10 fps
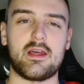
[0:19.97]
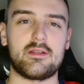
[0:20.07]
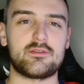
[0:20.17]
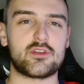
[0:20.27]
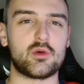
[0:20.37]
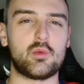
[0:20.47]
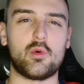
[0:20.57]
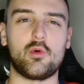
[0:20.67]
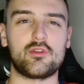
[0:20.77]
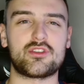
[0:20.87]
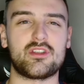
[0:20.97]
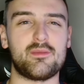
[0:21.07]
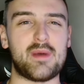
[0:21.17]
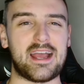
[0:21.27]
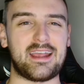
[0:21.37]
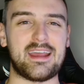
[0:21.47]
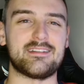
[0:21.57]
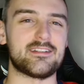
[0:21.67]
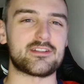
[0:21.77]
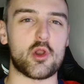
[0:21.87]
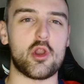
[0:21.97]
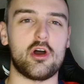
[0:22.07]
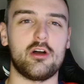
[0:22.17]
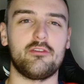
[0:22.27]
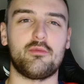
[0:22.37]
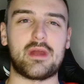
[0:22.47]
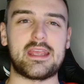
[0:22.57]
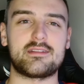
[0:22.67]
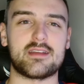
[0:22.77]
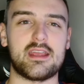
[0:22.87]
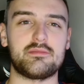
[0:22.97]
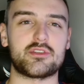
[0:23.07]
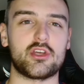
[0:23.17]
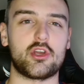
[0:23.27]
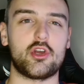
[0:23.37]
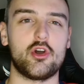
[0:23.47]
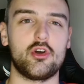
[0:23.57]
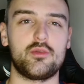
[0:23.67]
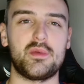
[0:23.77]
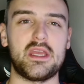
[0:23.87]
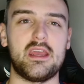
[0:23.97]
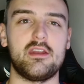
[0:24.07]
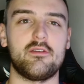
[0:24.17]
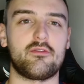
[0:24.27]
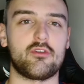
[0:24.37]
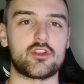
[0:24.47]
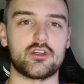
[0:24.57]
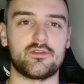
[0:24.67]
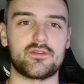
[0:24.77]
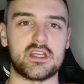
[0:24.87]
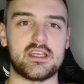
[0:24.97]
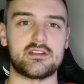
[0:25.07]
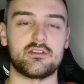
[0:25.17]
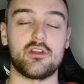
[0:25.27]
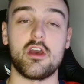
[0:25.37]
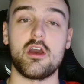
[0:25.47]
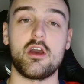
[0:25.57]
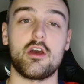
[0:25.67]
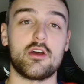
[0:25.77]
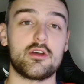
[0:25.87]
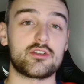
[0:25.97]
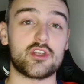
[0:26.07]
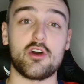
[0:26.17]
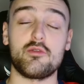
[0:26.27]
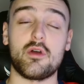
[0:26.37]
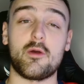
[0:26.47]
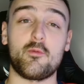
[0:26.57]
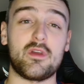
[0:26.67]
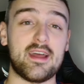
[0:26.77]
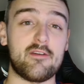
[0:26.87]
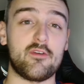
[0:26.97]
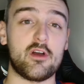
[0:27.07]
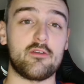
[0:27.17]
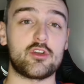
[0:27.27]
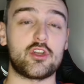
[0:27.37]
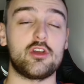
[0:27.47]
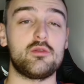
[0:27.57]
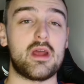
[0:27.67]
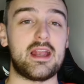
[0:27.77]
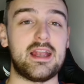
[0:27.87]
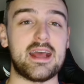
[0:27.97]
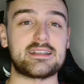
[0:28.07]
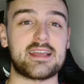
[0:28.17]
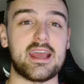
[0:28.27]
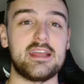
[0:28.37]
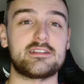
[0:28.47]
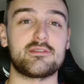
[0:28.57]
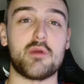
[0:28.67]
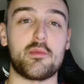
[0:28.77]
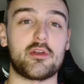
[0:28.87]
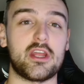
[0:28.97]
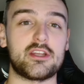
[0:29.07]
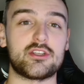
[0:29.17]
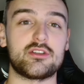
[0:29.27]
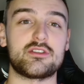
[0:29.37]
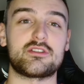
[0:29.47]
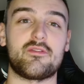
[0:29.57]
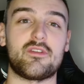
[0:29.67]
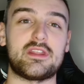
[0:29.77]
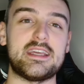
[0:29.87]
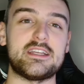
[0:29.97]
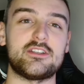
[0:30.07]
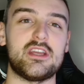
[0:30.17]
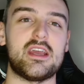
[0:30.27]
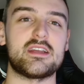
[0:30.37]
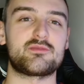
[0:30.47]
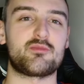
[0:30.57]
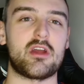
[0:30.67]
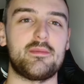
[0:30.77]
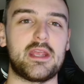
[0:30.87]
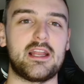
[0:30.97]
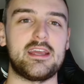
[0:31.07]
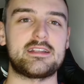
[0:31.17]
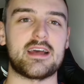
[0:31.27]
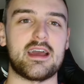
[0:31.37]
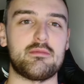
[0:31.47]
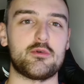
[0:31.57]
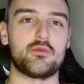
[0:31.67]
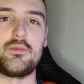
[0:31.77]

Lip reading: towards the back end. There's a lot of weak teams that could be in for a tough season. So, without further ado, let's get into my predictions for this year's Premier League table.